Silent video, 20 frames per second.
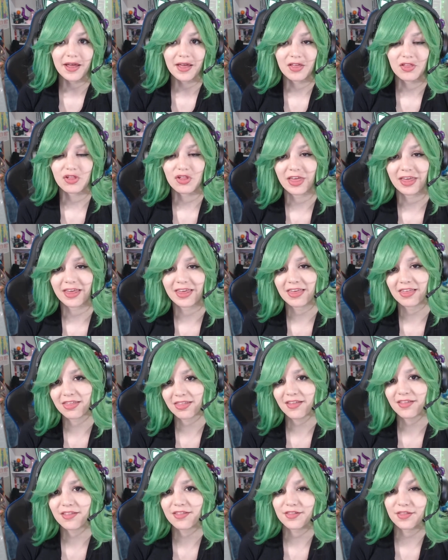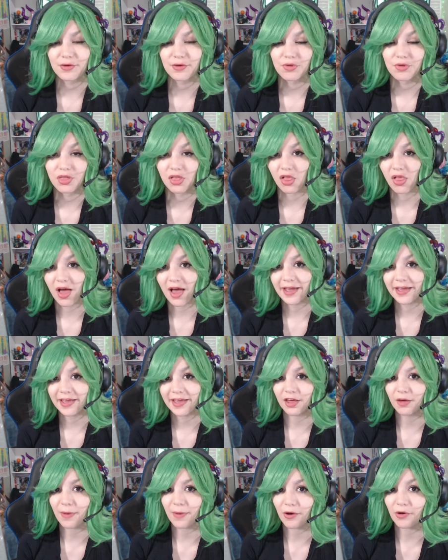And like, he sensed he was
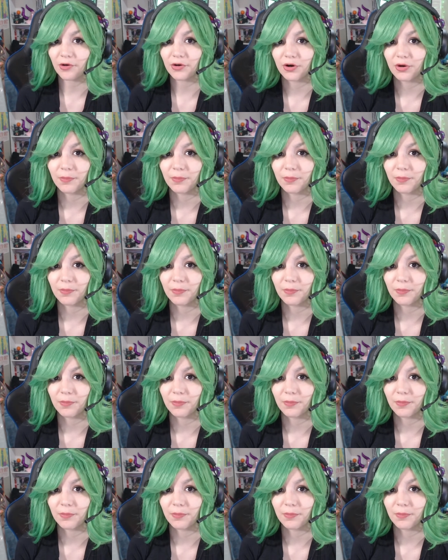lying about her